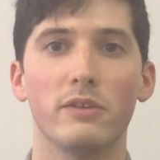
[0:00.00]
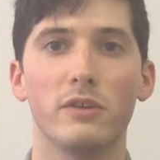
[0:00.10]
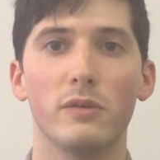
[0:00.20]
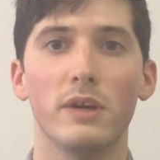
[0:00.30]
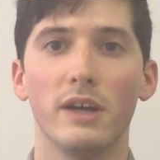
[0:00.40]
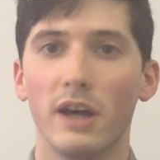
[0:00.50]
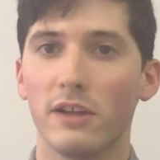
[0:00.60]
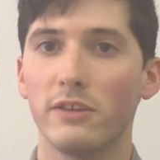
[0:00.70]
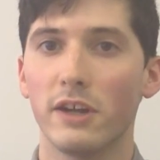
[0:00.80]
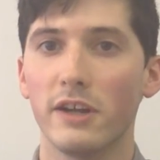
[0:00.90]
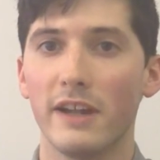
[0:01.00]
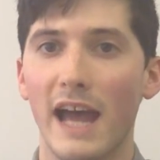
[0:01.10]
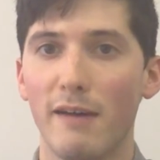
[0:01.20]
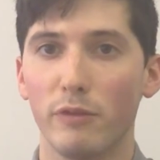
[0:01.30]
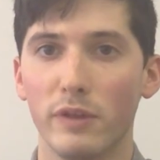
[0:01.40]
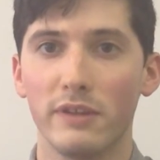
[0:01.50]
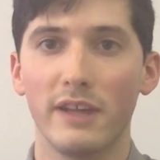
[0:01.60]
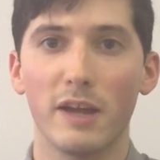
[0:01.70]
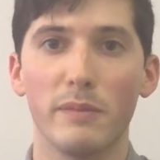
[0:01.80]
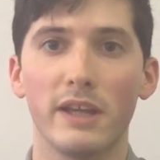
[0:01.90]
to a certain affluent
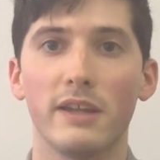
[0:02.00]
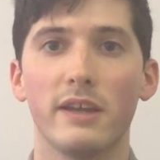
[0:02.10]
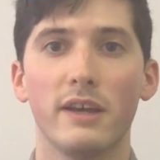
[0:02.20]
segment